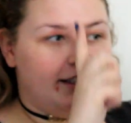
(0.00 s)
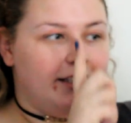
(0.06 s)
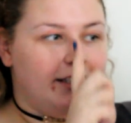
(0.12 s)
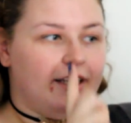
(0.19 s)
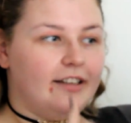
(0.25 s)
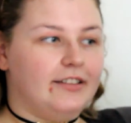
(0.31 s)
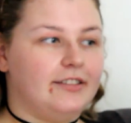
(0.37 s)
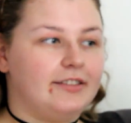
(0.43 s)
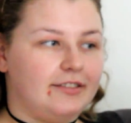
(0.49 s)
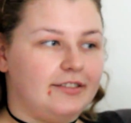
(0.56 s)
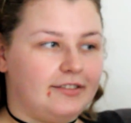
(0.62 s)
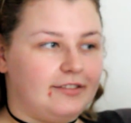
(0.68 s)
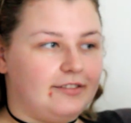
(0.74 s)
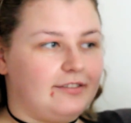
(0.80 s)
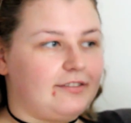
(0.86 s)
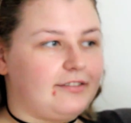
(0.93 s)
right across the
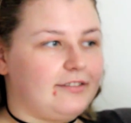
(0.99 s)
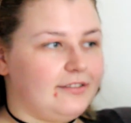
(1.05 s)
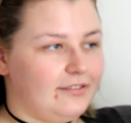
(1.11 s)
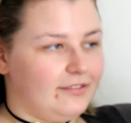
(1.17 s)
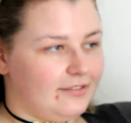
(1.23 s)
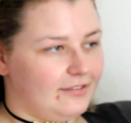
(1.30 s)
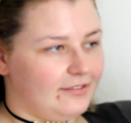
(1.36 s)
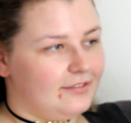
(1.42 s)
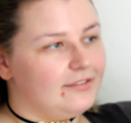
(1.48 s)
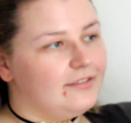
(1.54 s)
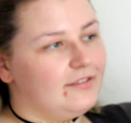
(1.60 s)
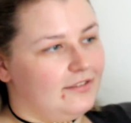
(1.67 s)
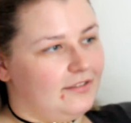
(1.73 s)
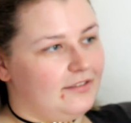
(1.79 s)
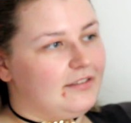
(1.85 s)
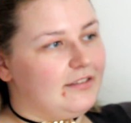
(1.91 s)
brows and right down.
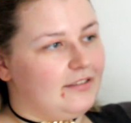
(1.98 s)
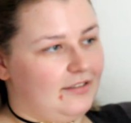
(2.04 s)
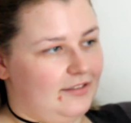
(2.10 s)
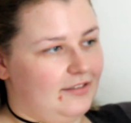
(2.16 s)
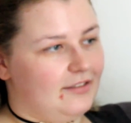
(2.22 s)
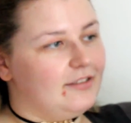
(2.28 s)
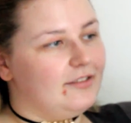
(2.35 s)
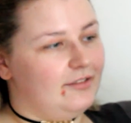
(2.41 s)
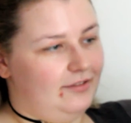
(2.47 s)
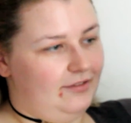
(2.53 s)
Right the way down.